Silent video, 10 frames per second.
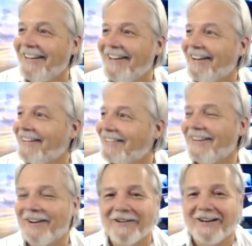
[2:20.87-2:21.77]

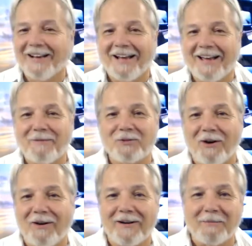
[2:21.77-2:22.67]
I'm
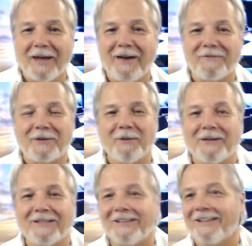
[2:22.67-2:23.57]
sorry I'm laughing, but
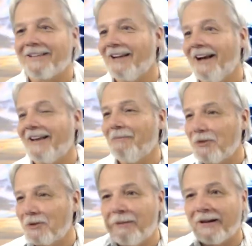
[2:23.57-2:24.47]
it's like I'm
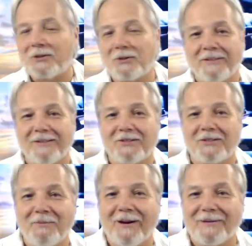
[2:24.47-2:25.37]
just picturing this in
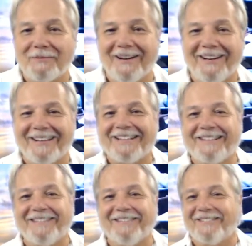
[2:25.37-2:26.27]
my mind.
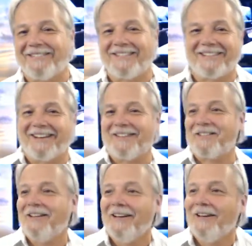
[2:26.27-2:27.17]
These guys,
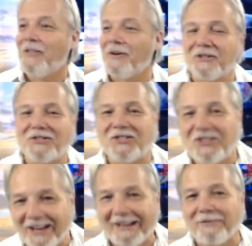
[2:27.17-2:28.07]
they're
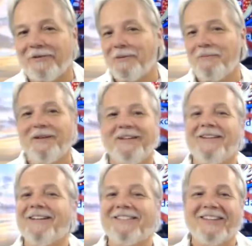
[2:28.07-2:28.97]
sick of him.
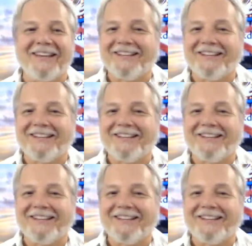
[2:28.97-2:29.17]
It's like,